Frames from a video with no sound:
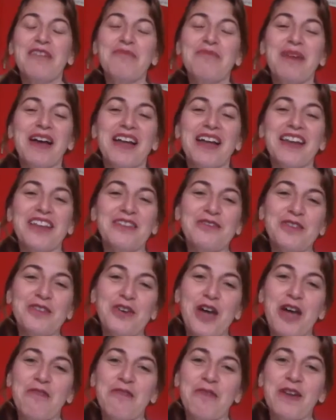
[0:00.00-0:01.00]
But if you
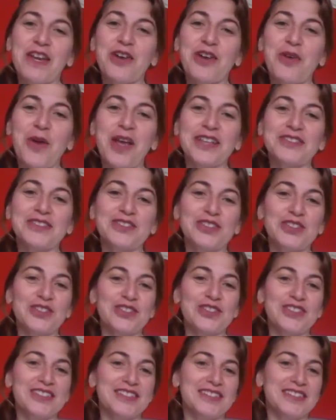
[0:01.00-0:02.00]
have any
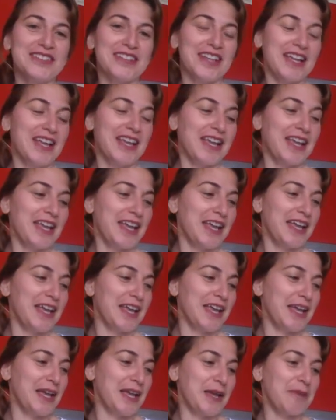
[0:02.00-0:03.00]
questions,
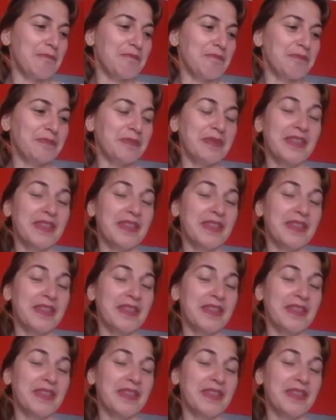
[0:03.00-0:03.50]
um,